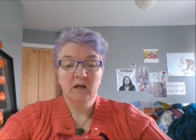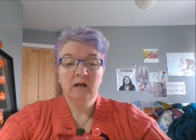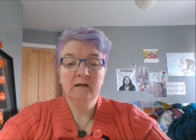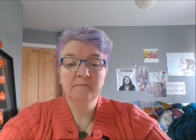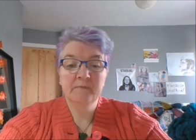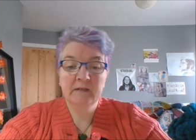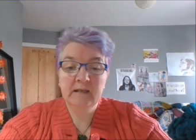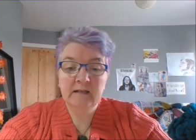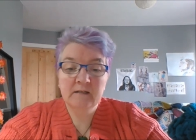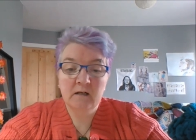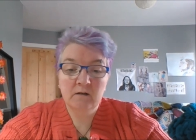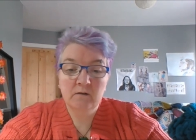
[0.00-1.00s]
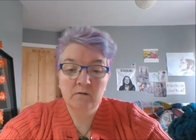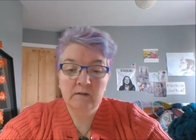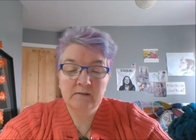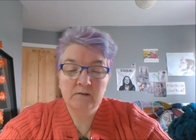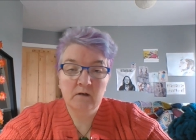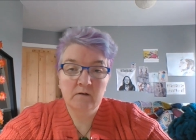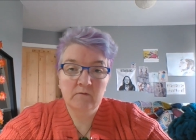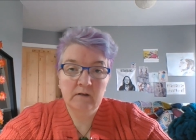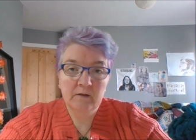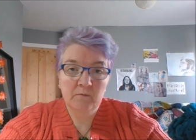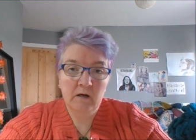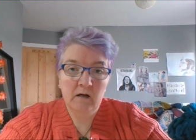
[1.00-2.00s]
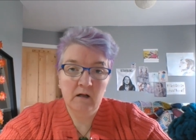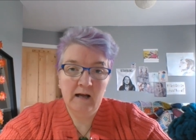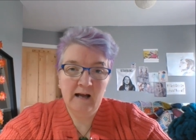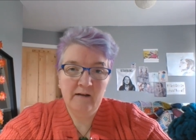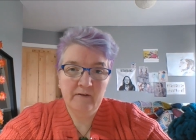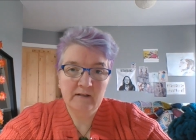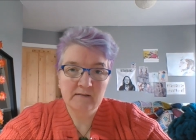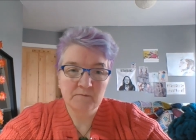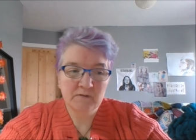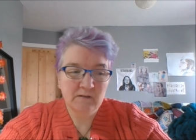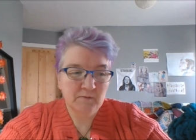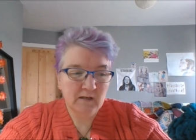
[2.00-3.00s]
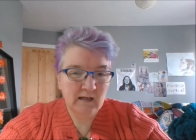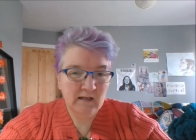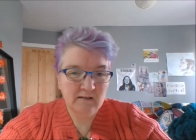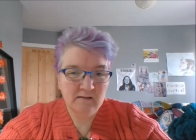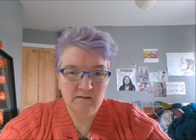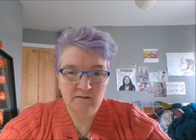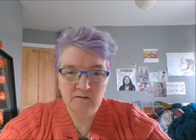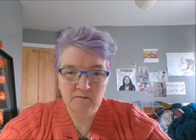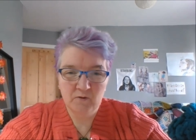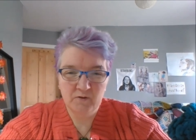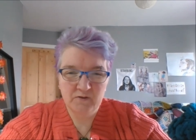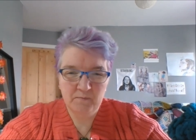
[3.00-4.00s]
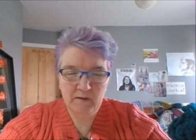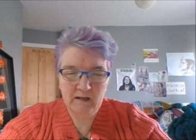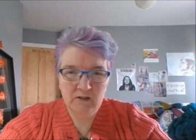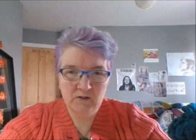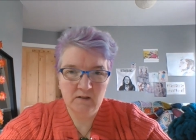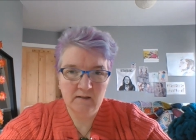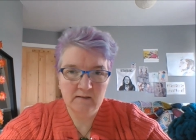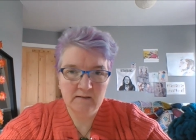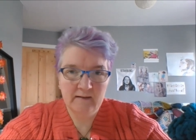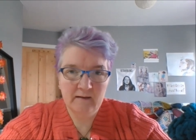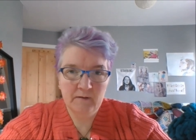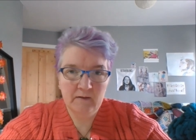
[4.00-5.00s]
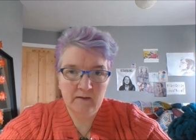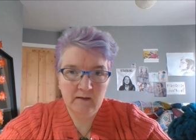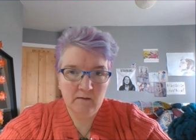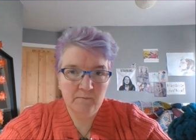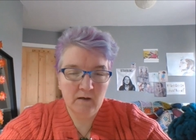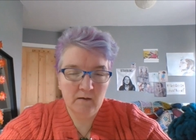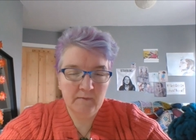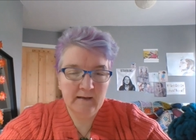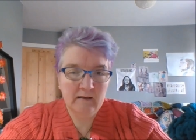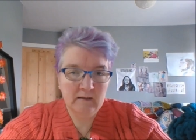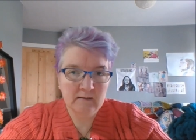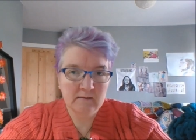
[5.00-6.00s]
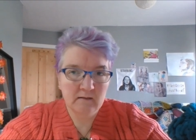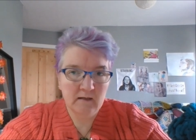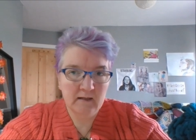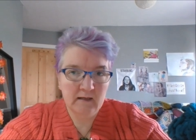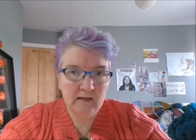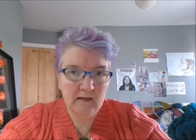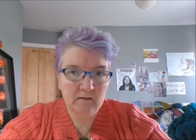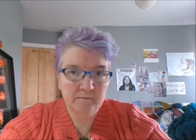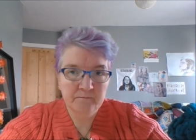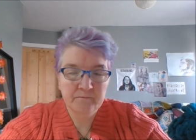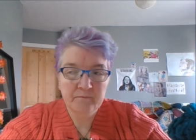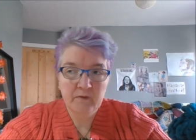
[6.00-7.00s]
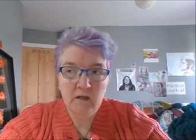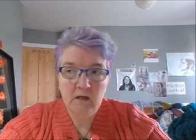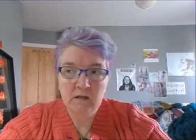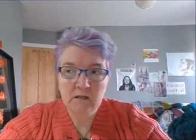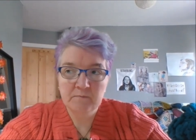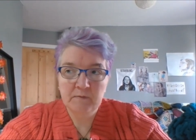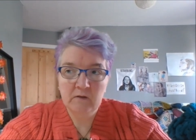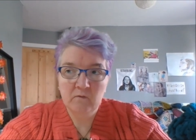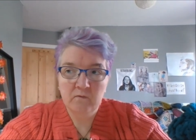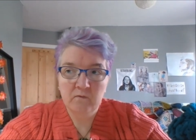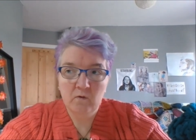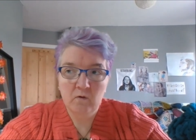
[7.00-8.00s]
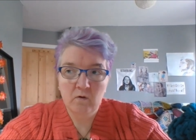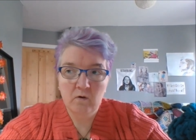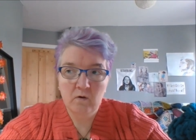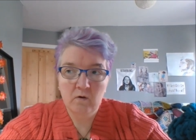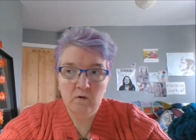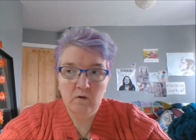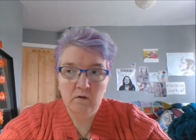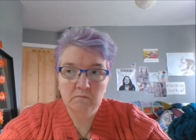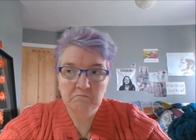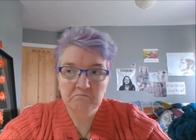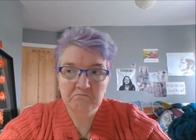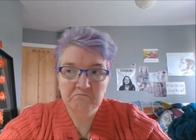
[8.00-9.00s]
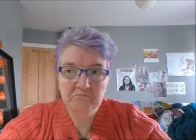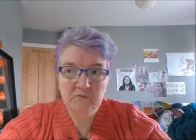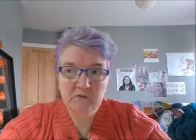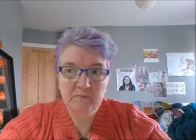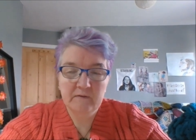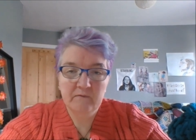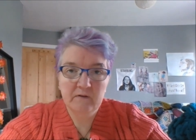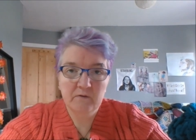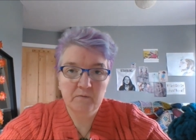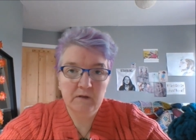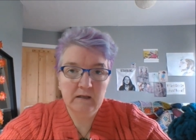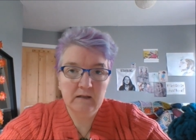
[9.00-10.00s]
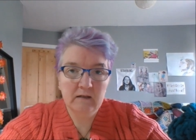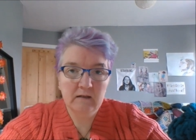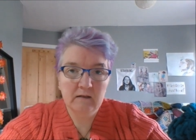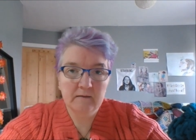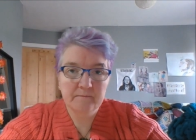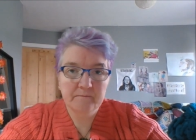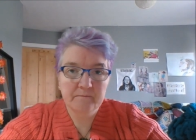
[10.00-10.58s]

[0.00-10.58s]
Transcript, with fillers: Um, the keto is going really well. I have had some stomach aches and some constipation and things like that, but I think I'm coming out the other side of that now. It's been four, it's my fifth week, I think.